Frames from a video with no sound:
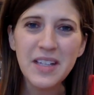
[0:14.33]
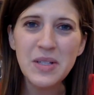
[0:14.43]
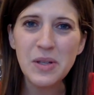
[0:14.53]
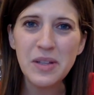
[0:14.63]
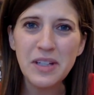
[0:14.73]

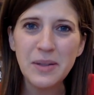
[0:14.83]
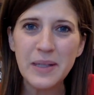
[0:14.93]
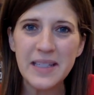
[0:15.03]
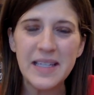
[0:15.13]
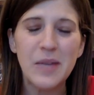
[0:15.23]
so that you
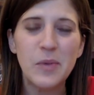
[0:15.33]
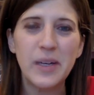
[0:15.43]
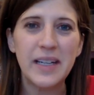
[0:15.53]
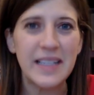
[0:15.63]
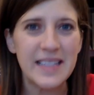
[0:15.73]
could see what
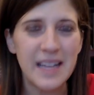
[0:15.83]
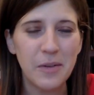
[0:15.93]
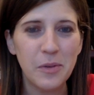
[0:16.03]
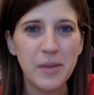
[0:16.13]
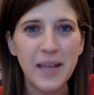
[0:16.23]
it is that
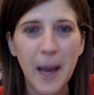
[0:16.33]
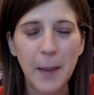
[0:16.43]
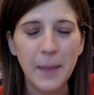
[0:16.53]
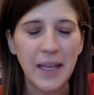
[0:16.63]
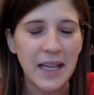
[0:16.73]
will be
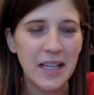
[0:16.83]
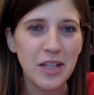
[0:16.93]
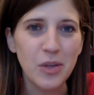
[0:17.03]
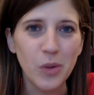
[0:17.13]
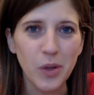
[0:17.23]
coming in
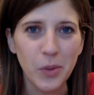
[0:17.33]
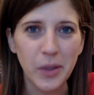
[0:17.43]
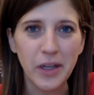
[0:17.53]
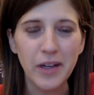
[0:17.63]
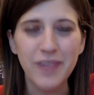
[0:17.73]
your
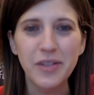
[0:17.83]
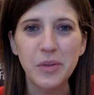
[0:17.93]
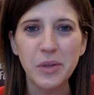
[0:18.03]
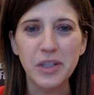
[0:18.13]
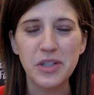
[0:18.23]
order if you
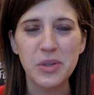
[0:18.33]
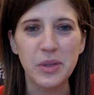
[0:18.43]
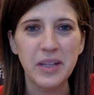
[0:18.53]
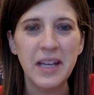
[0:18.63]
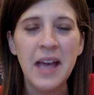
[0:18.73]
order
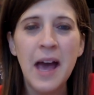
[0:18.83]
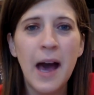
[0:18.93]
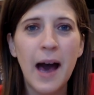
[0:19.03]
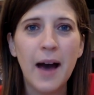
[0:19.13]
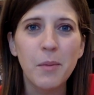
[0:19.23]
shortly.
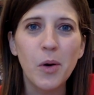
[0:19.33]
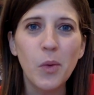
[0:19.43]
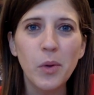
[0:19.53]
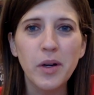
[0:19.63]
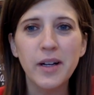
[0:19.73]

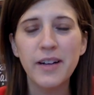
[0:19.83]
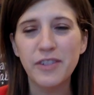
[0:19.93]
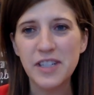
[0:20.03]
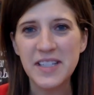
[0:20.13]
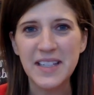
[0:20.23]
Or if
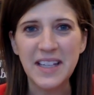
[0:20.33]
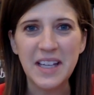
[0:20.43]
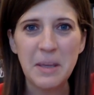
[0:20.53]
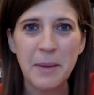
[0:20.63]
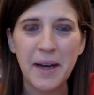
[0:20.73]
you're just
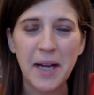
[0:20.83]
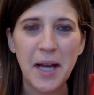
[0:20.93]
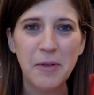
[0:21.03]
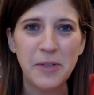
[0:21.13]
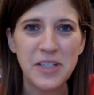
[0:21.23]
thinking about it,
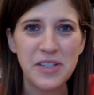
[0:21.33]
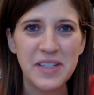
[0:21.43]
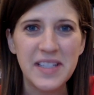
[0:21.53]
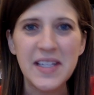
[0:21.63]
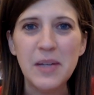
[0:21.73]
I wanted you to
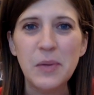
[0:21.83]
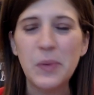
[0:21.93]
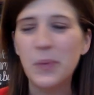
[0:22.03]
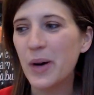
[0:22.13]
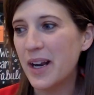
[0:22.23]
see
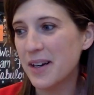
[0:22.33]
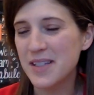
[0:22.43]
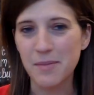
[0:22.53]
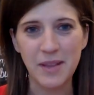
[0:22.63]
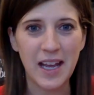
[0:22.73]
what are
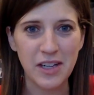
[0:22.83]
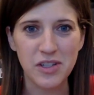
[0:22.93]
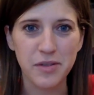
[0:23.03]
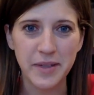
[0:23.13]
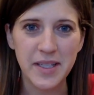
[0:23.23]
some of the
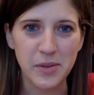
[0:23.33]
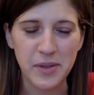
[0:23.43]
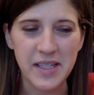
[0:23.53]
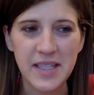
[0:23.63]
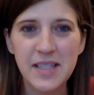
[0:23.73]
extra
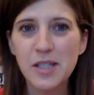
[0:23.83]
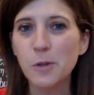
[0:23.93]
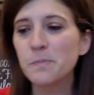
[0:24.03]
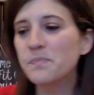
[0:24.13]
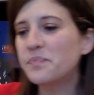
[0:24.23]
resources. So